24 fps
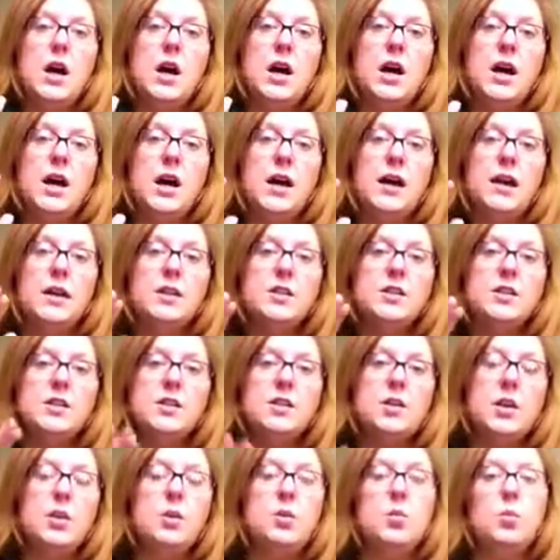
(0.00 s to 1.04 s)
I
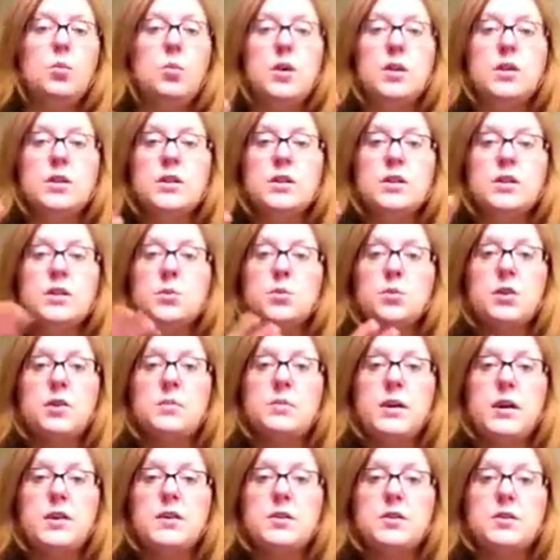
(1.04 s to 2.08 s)
don't want us to worry
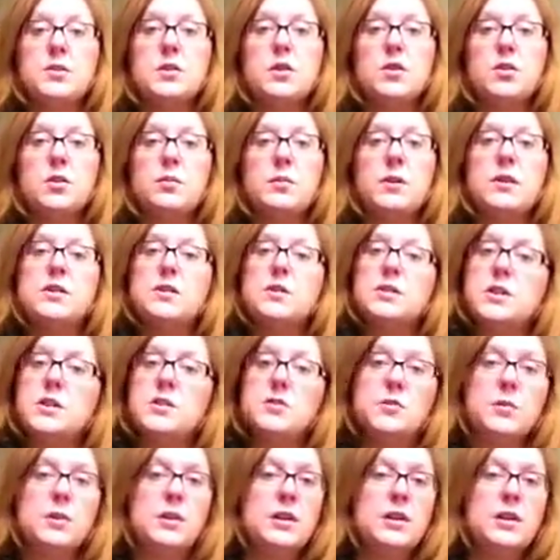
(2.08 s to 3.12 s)
about those lower pitches.
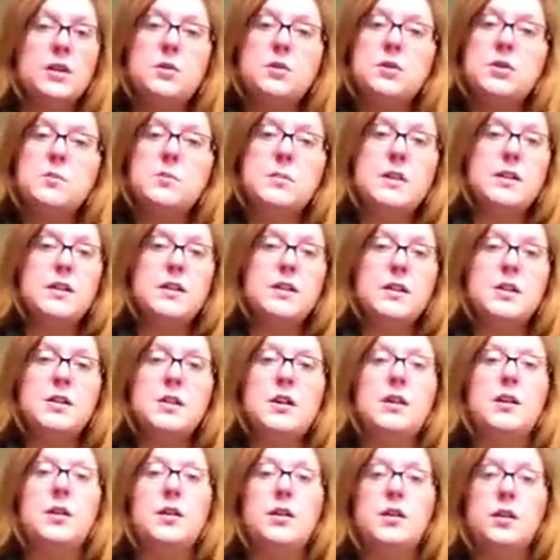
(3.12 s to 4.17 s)
If we lose a pitch in
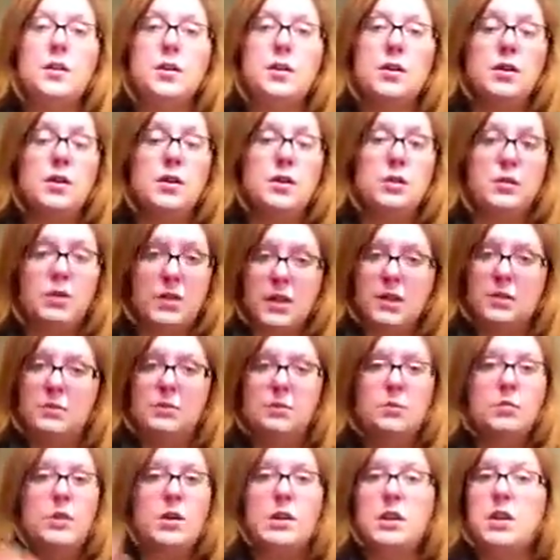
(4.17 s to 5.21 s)
there, okay, we